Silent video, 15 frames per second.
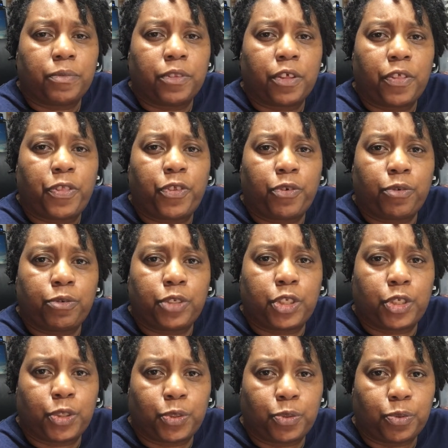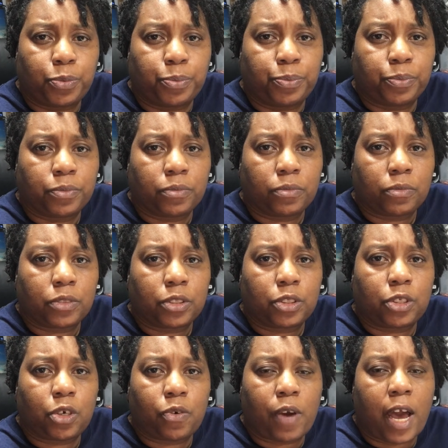through Zoom.
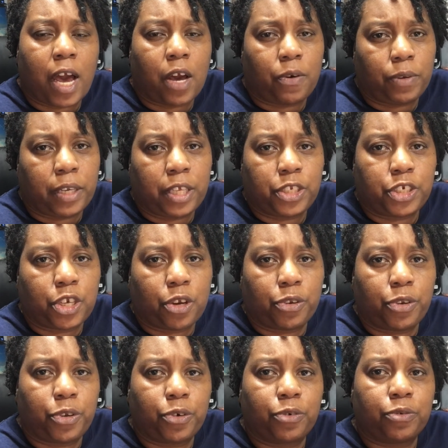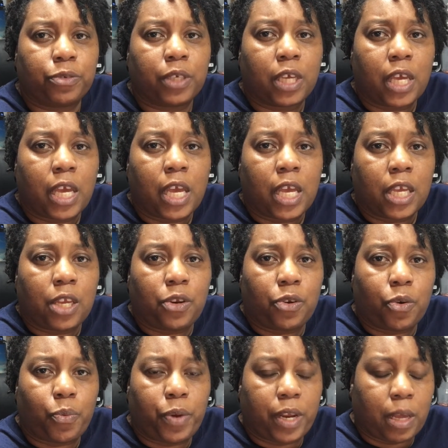So I'll let y'all know,
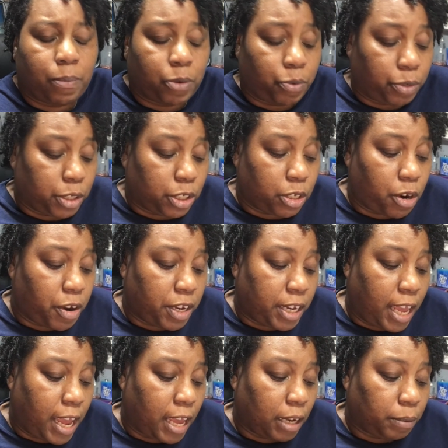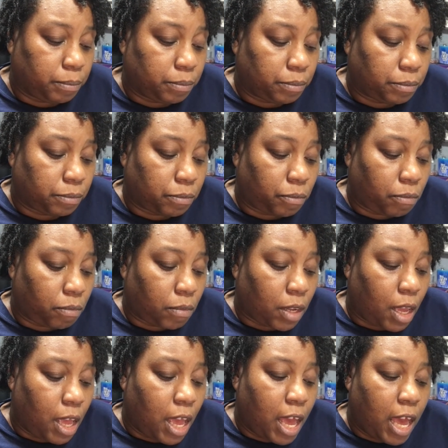when I'm going to start that.
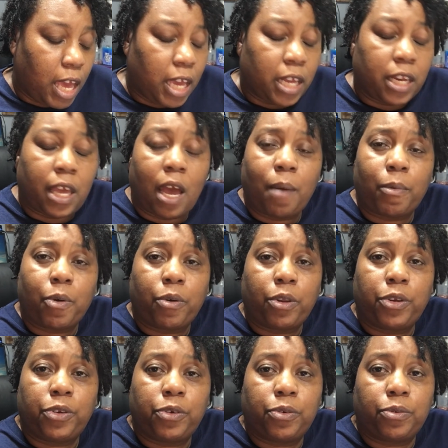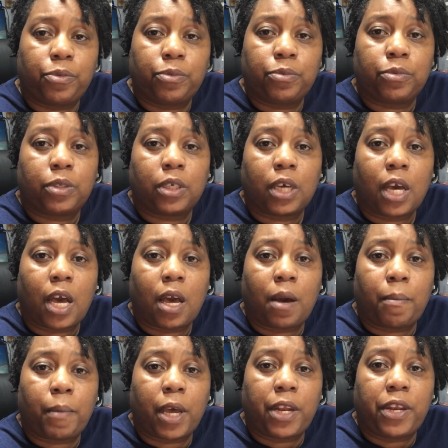And I'm going to do
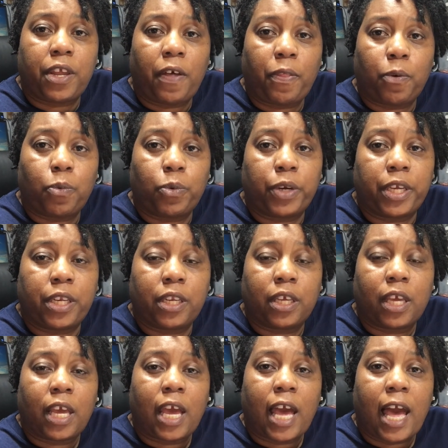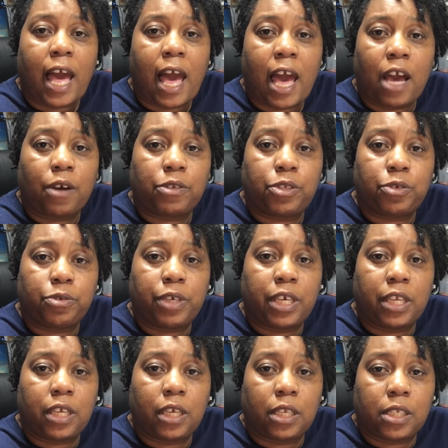another one, how to get
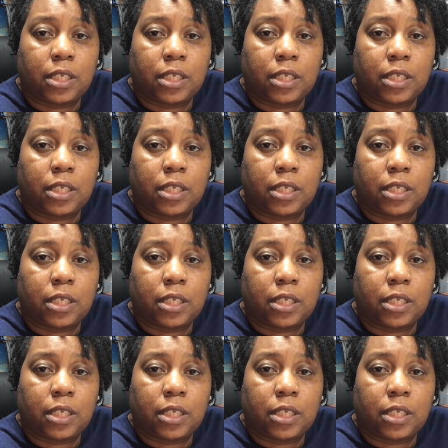into